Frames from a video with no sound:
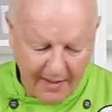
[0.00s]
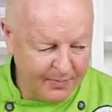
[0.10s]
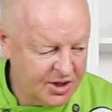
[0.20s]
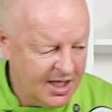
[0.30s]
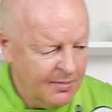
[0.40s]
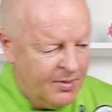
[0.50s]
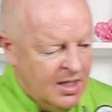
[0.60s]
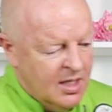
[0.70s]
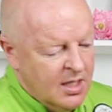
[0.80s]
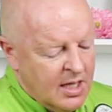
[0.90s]
cup shape.
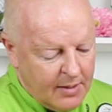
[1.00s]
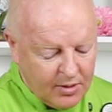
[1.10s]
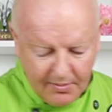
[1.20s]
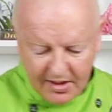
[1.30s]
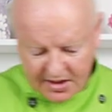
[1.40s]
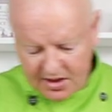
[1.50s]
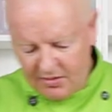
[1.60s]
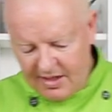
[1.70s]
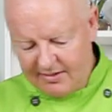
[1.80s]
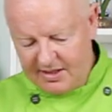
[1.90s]
And what I'm going
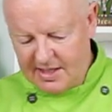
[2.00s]
to do here